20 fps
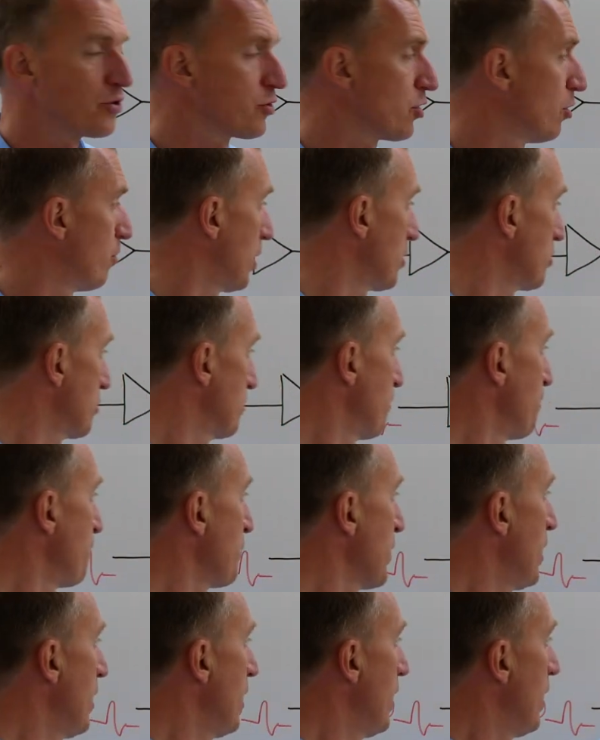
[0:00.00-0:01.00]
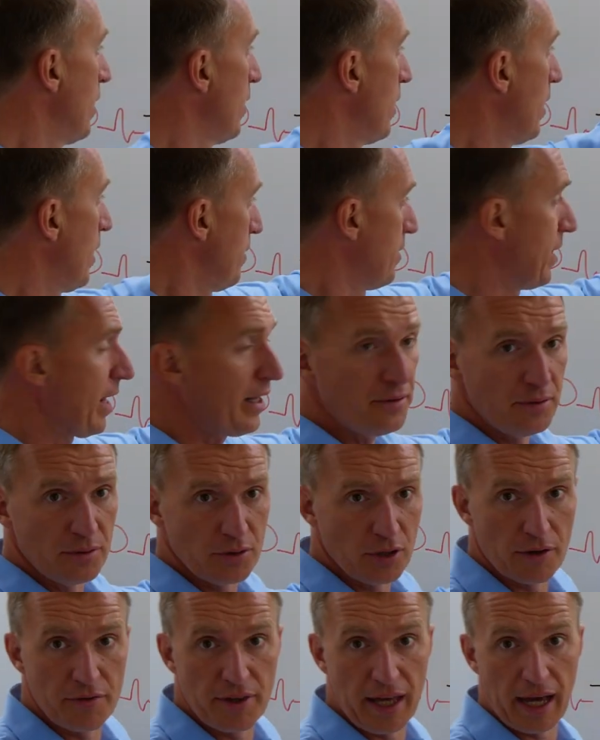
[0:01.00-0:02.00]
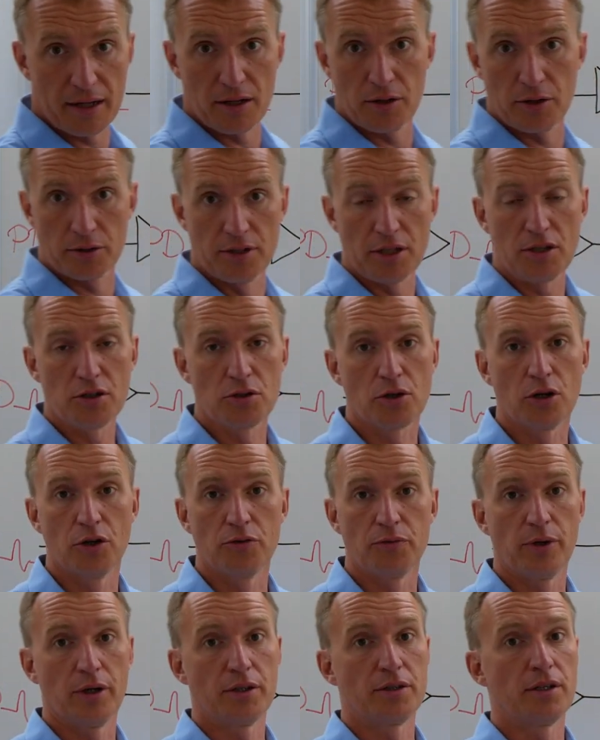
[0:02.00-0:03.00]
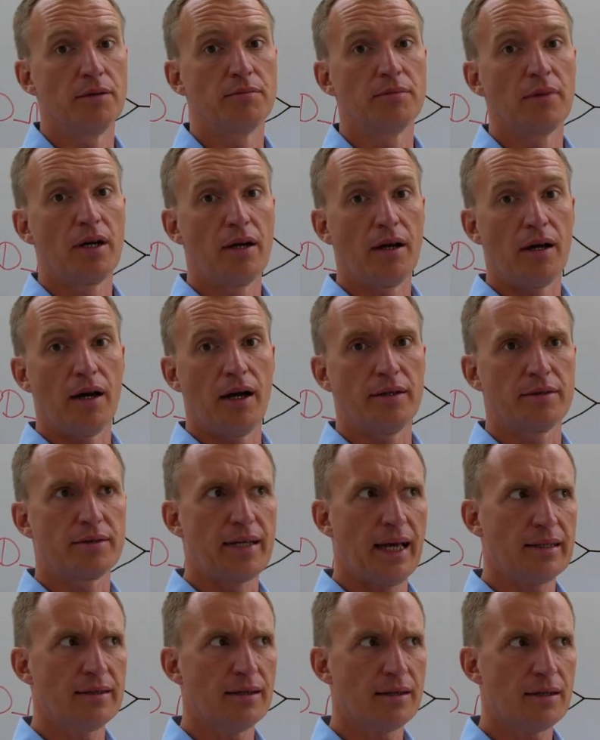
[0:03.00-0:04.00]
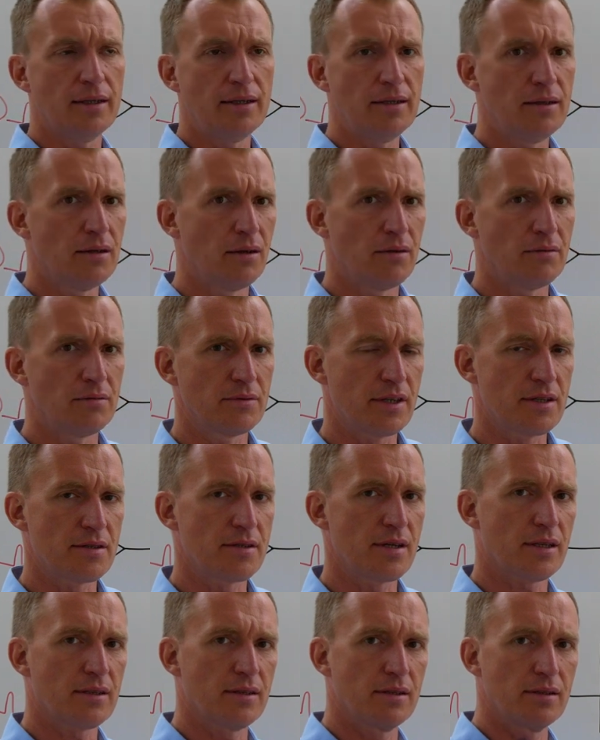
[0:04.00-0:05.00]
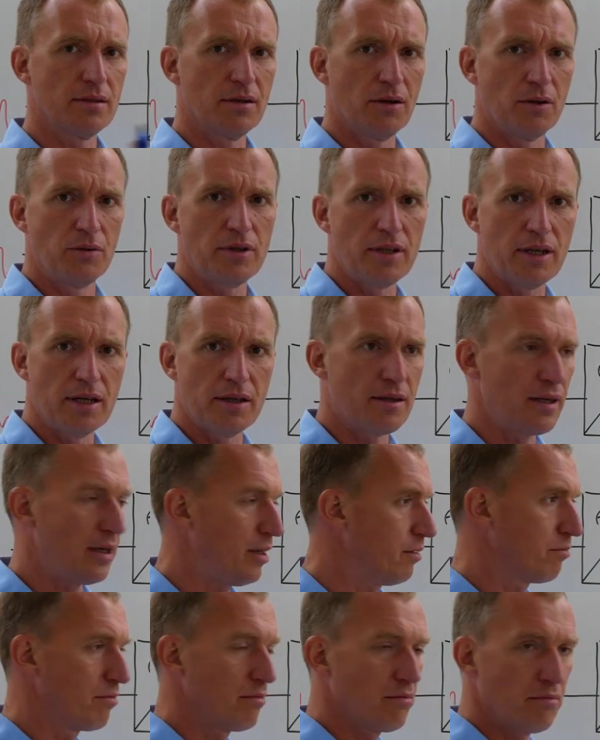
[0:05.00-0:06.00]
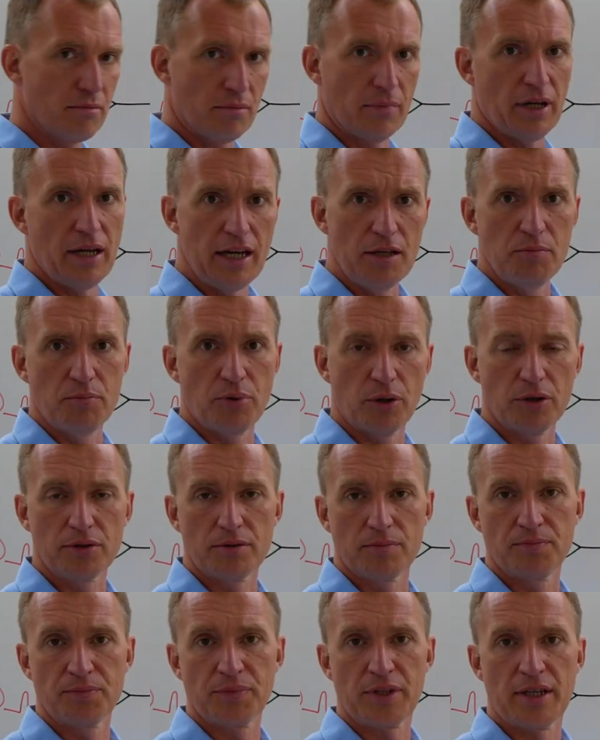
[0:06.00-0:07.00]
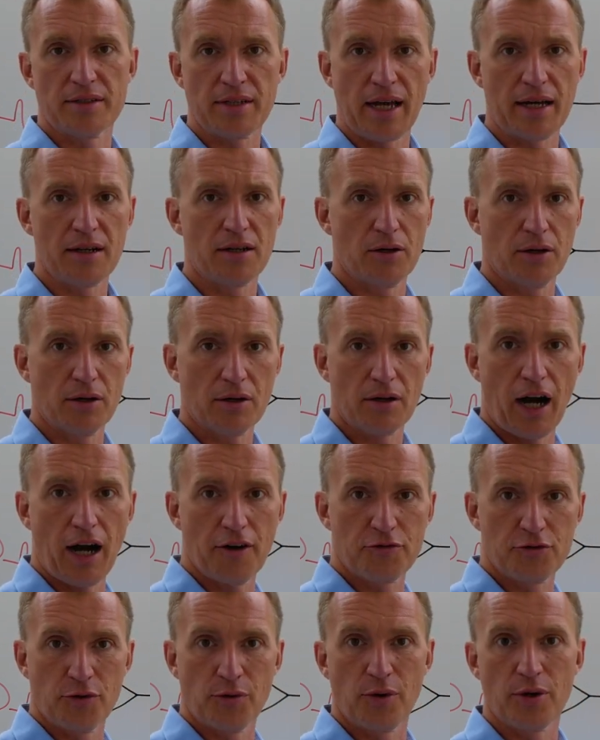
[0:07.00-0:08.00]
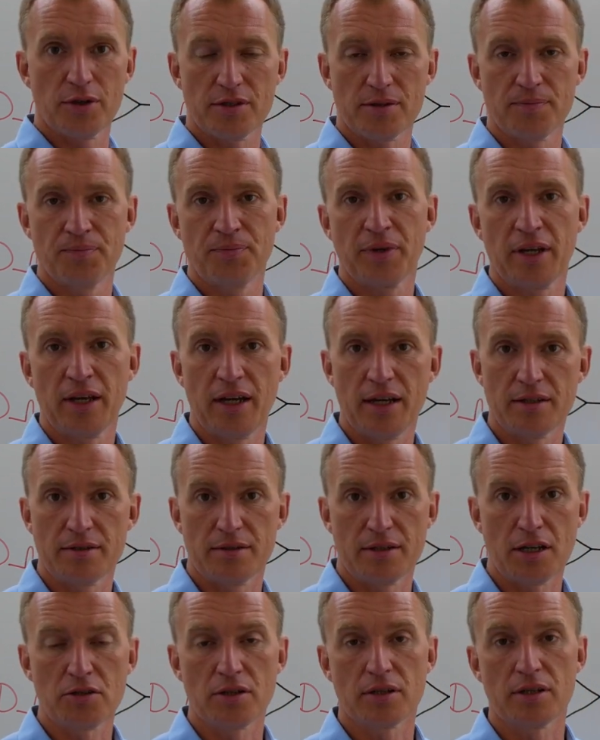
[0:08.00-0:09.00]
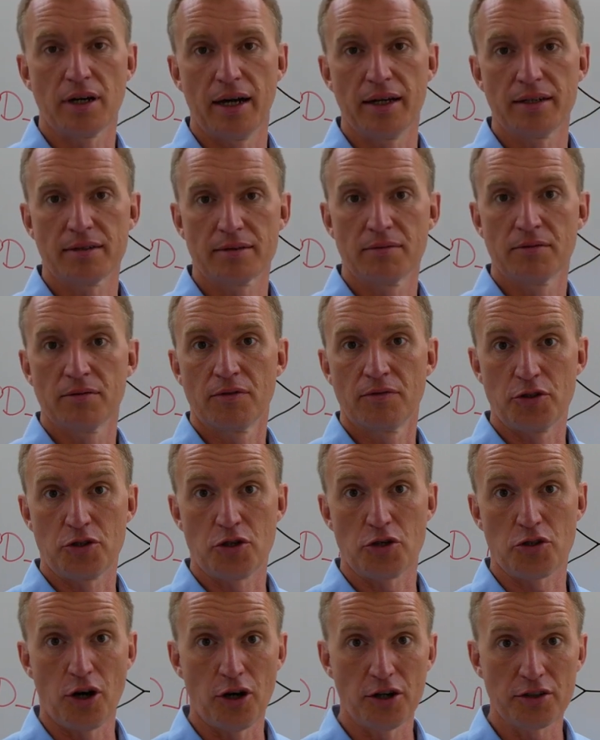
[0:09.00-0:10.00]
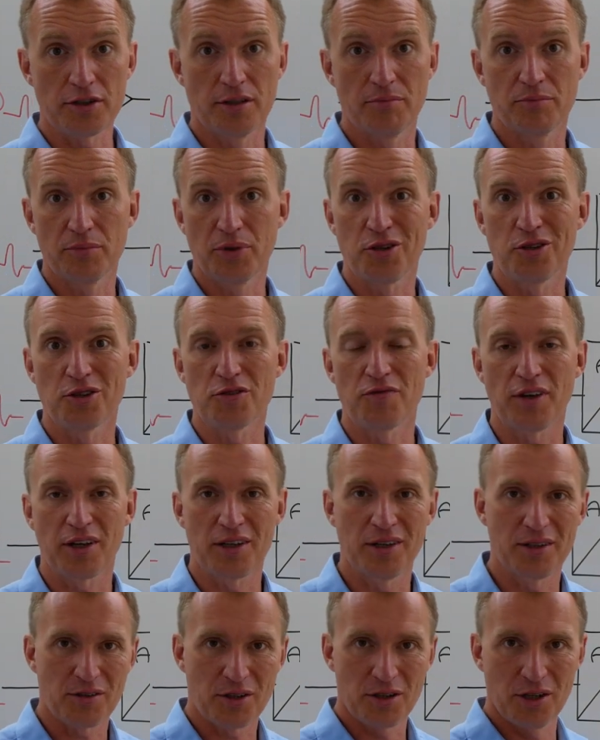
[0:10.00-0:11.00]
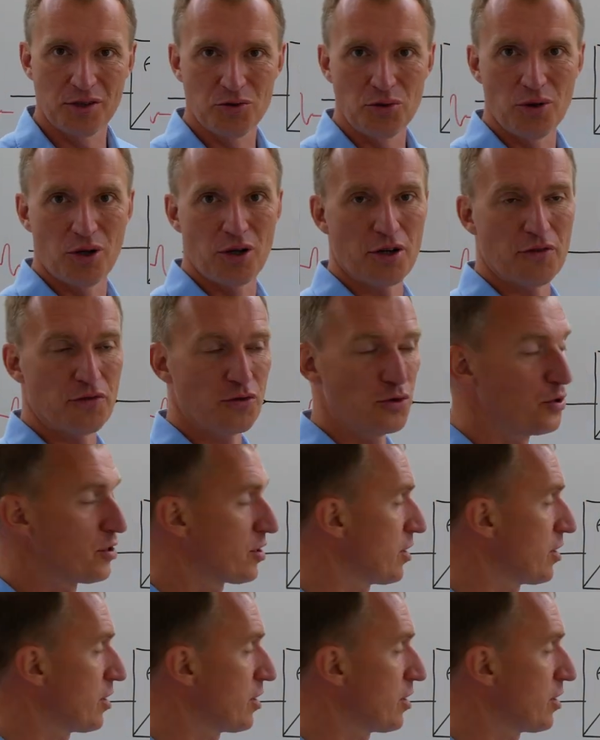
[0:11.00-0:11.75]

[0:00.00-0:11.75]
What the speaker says: so much. And then you have the analog digital converter. And technically, the signal only in the input is analog. Afterwards, it is digitized, which is awesome because we can do a lot of cool